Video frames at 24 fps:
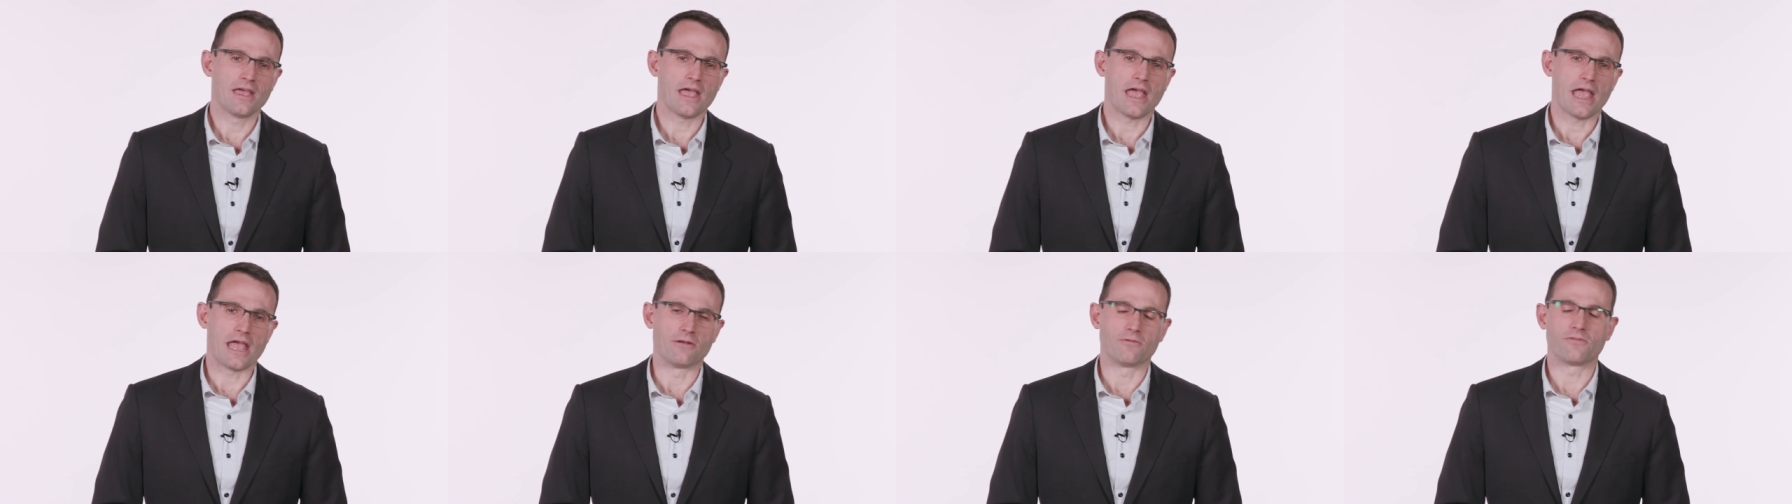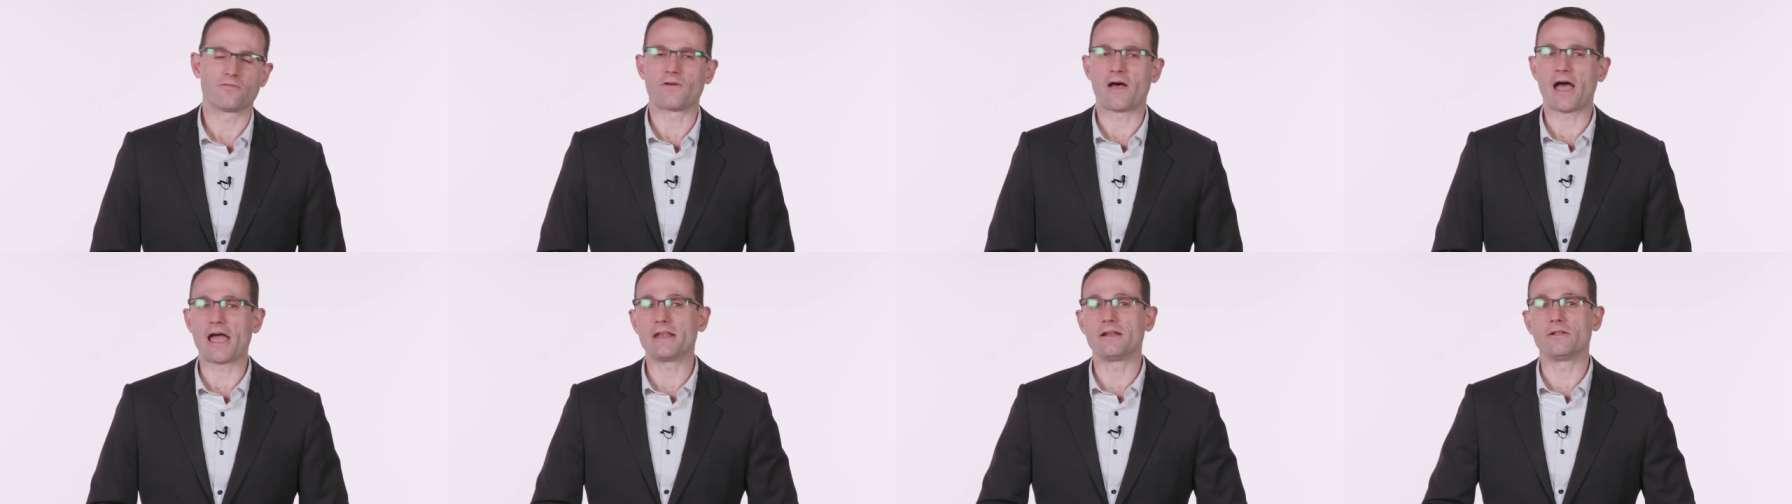And
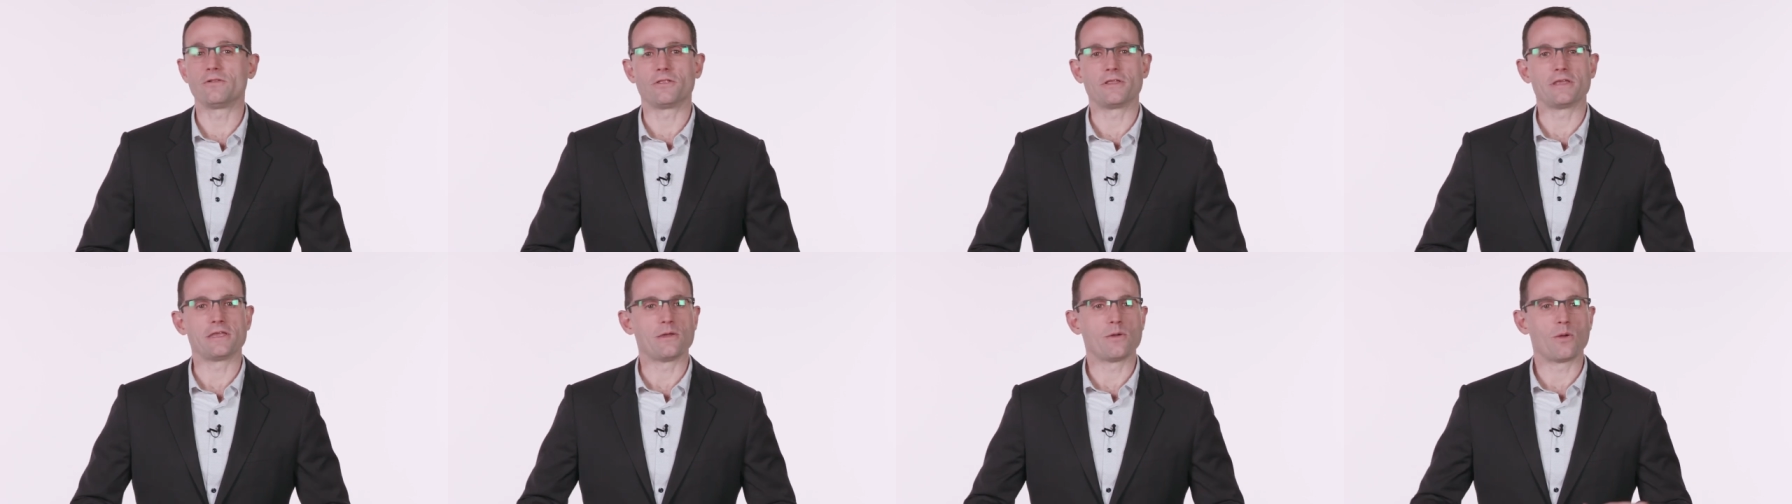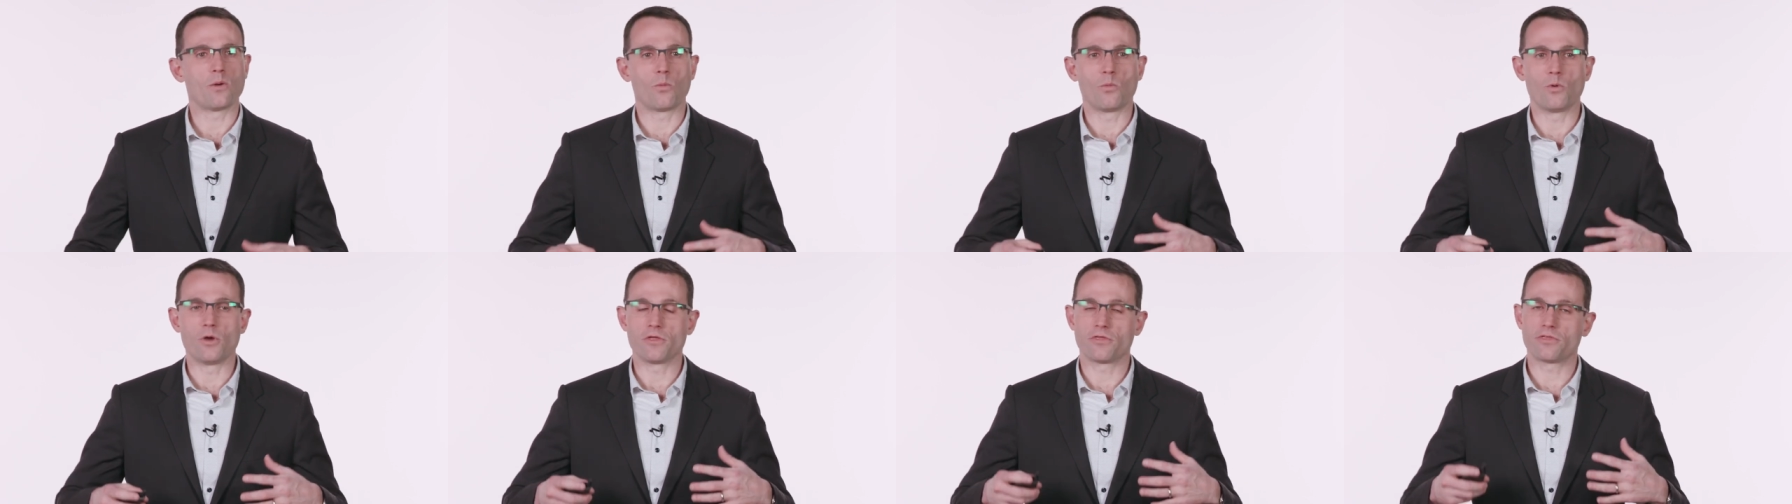finally,
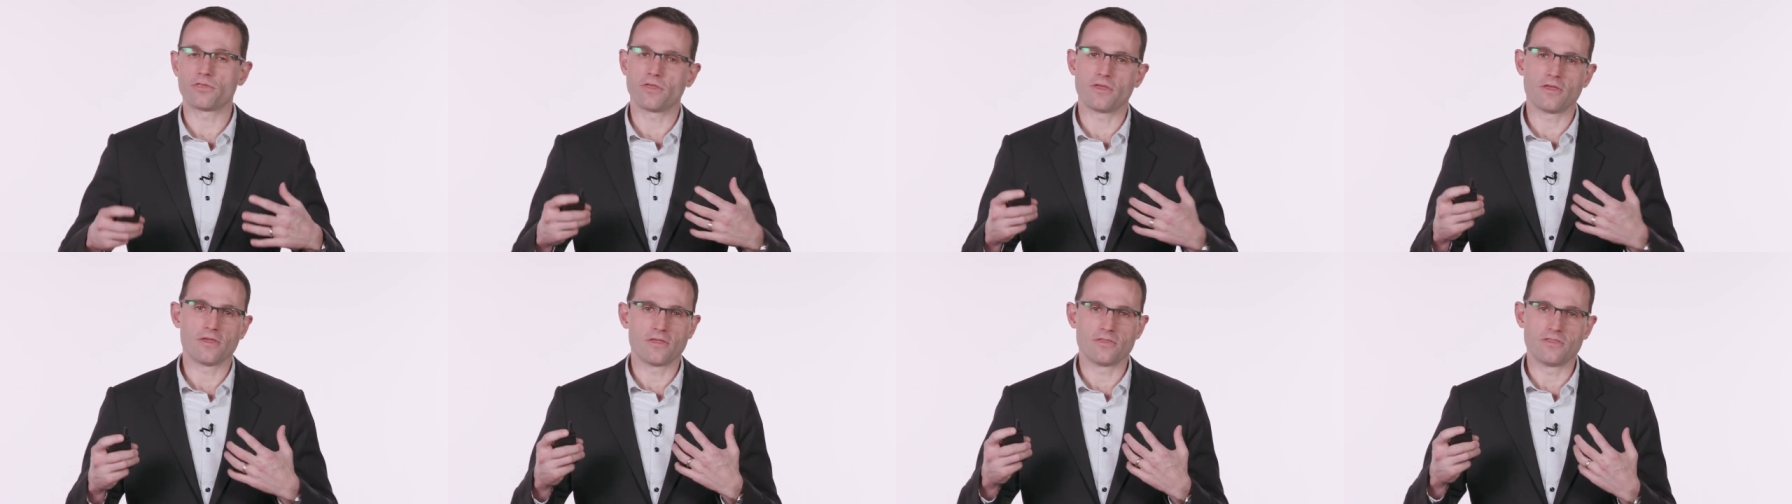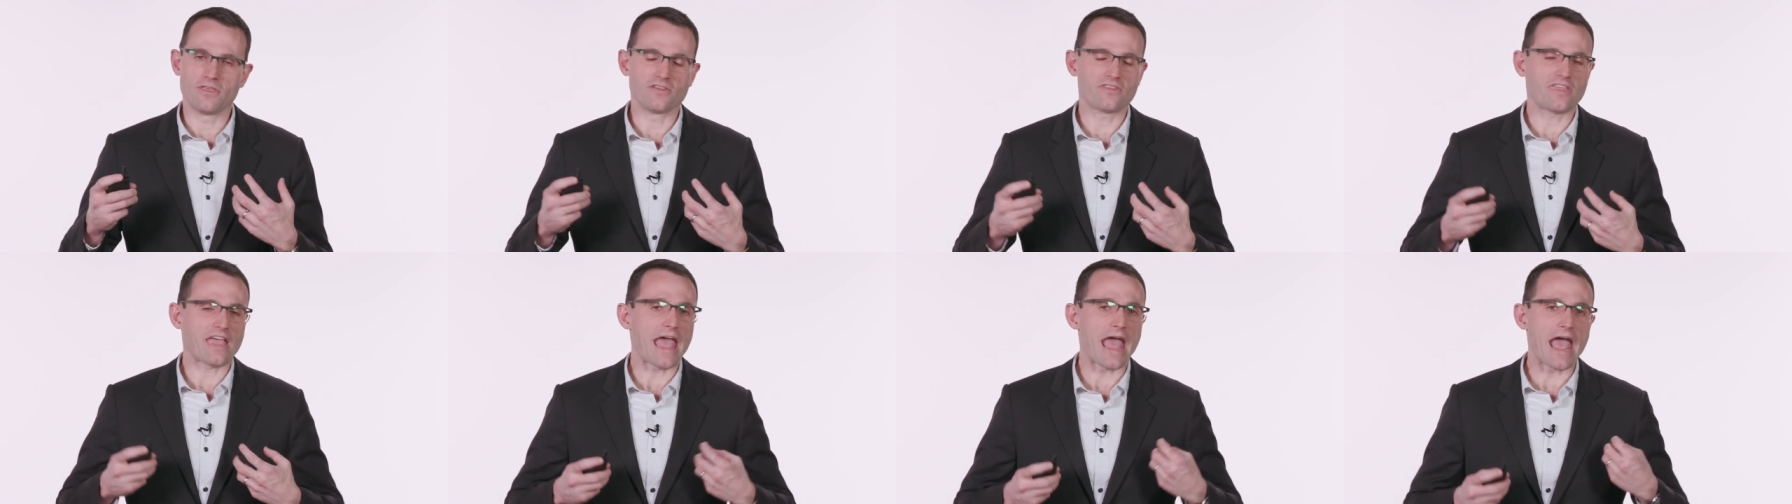with
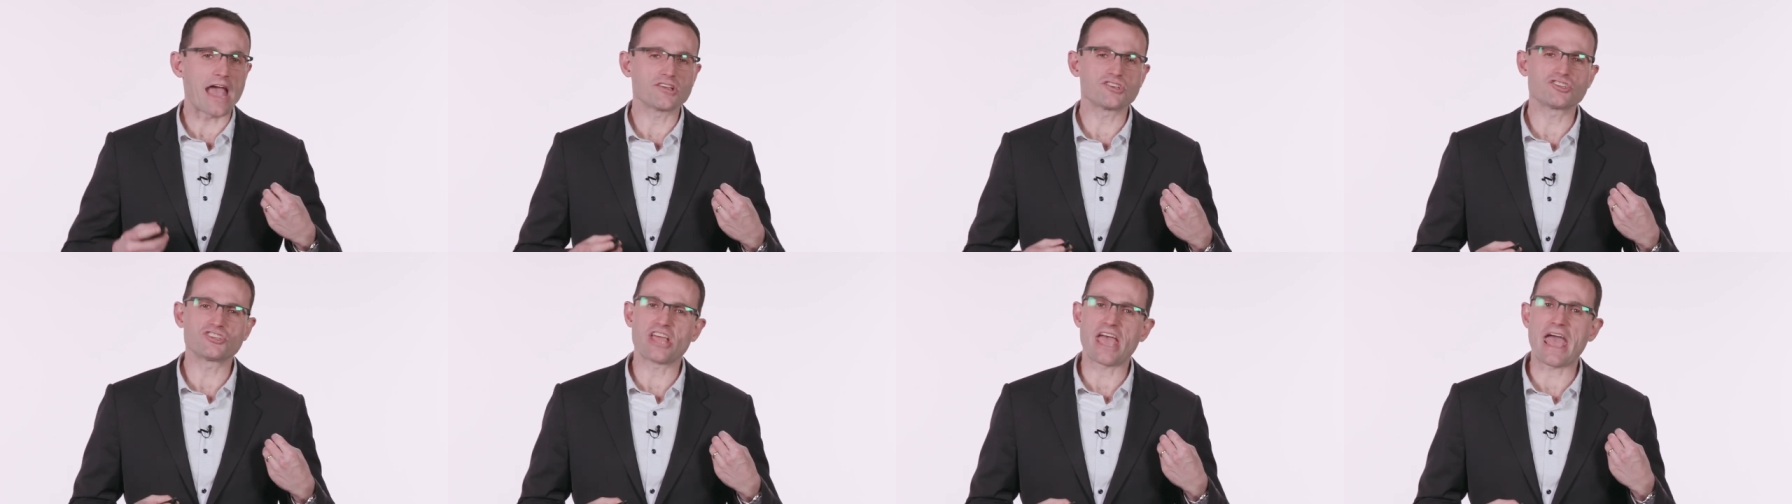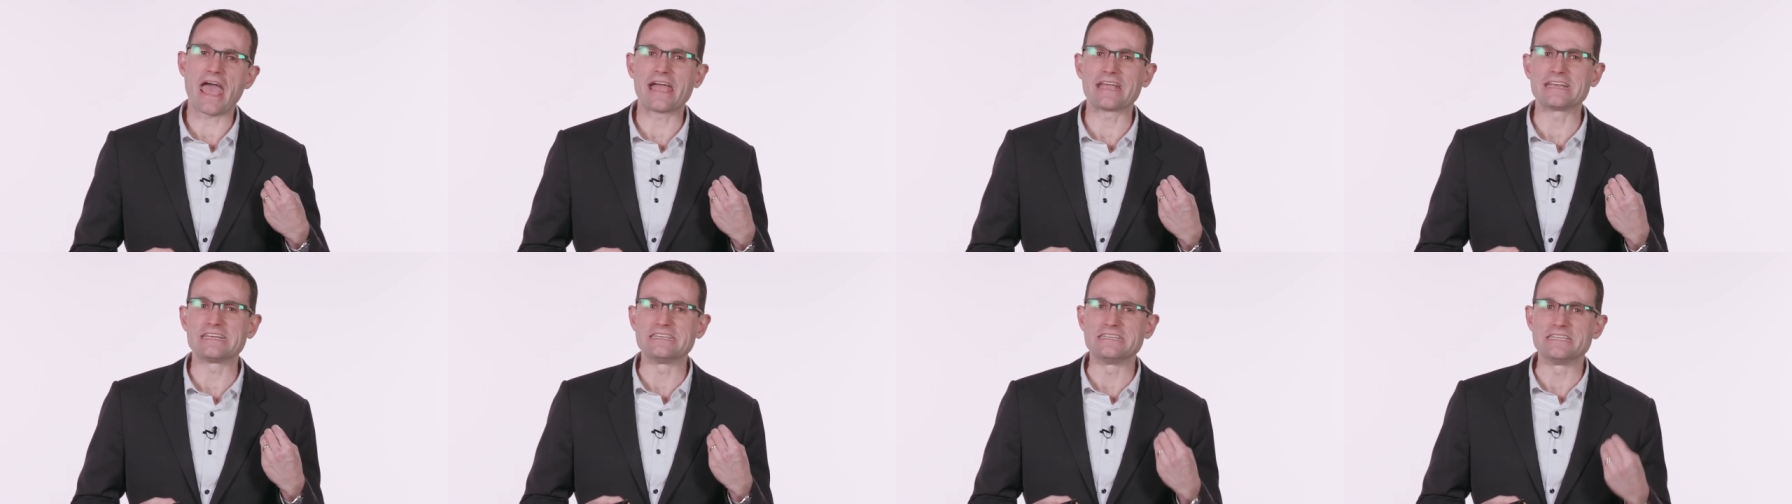this
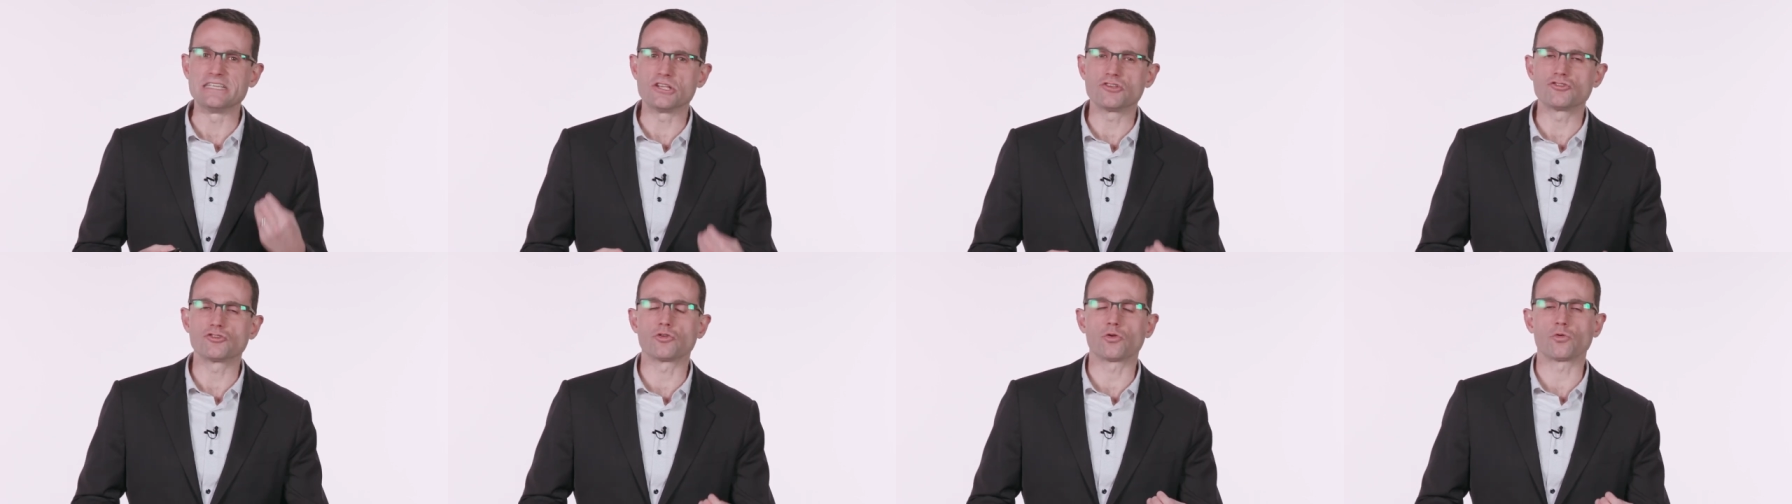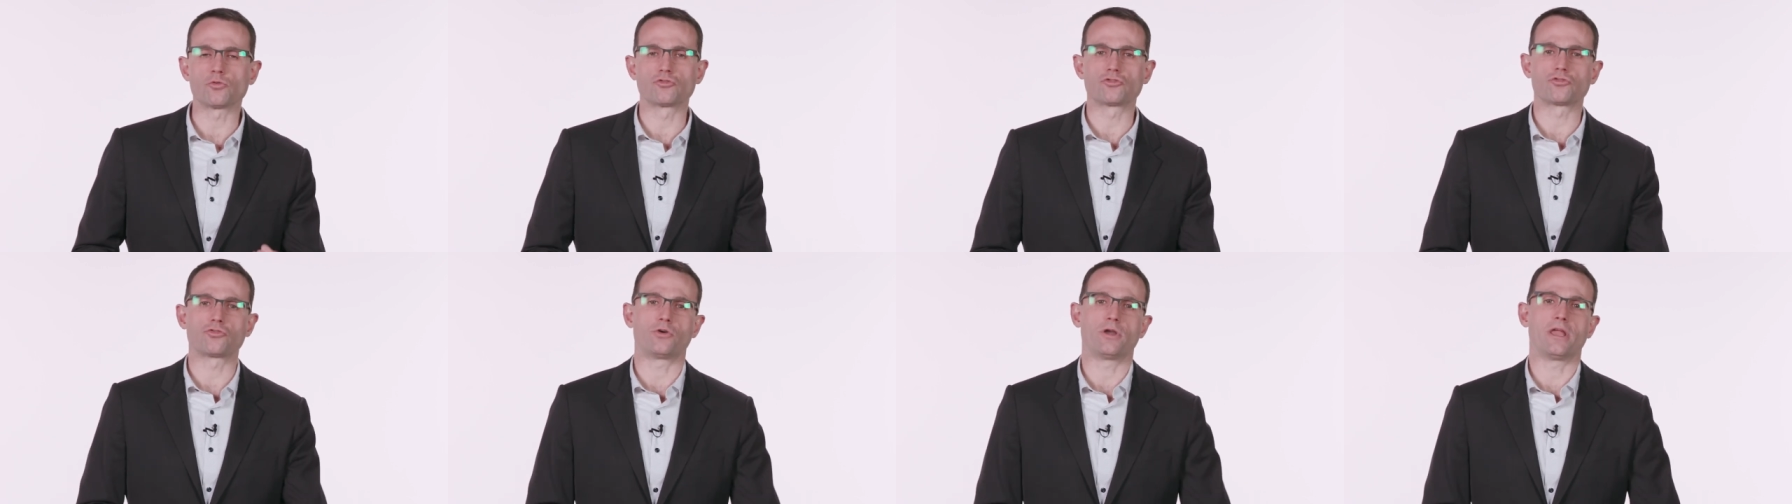hashtag digital
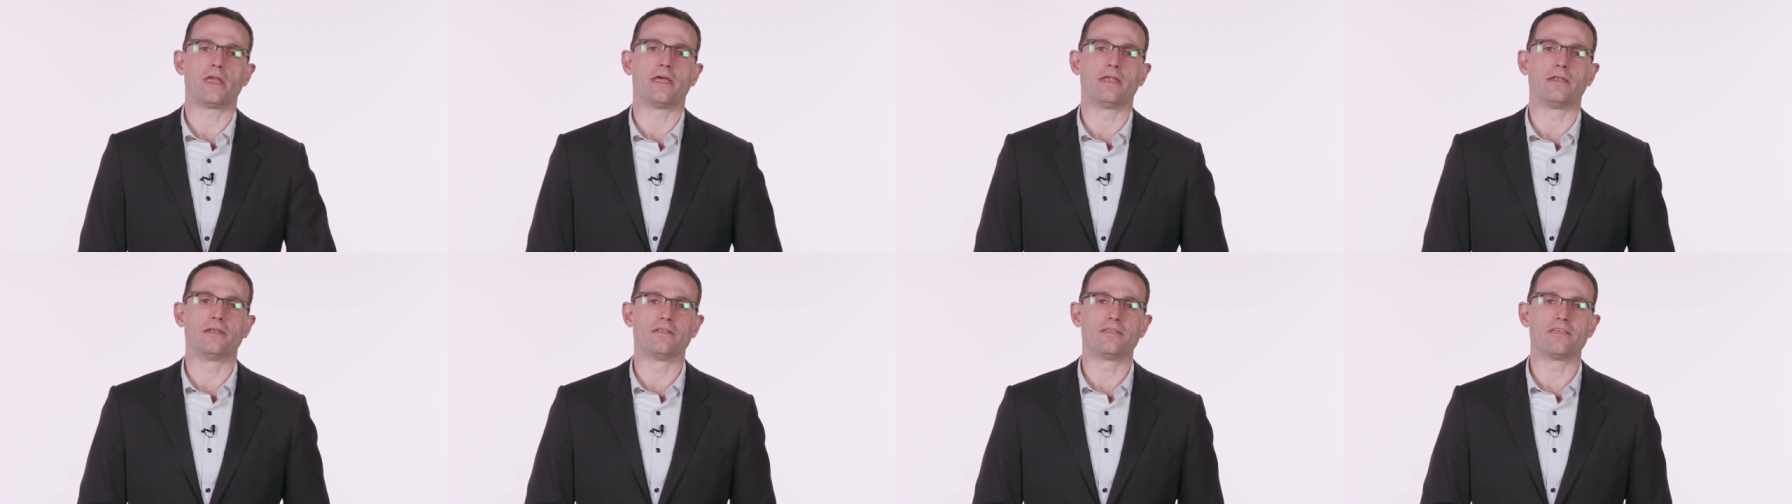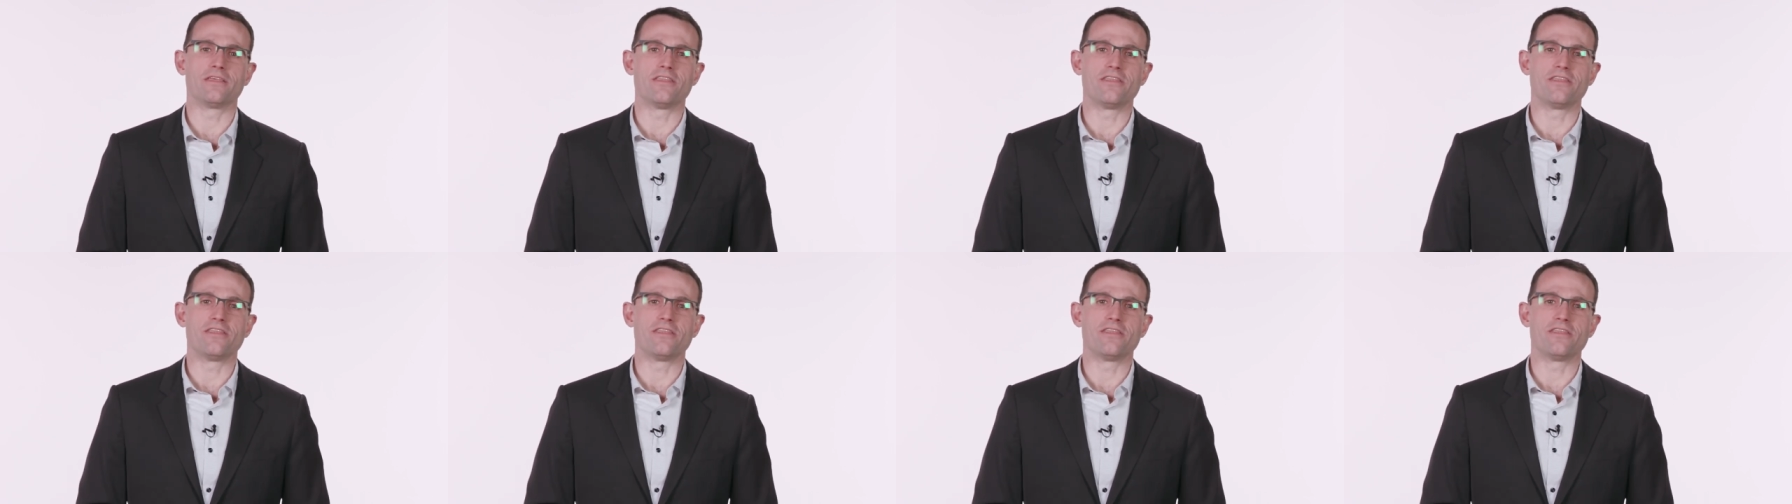trend,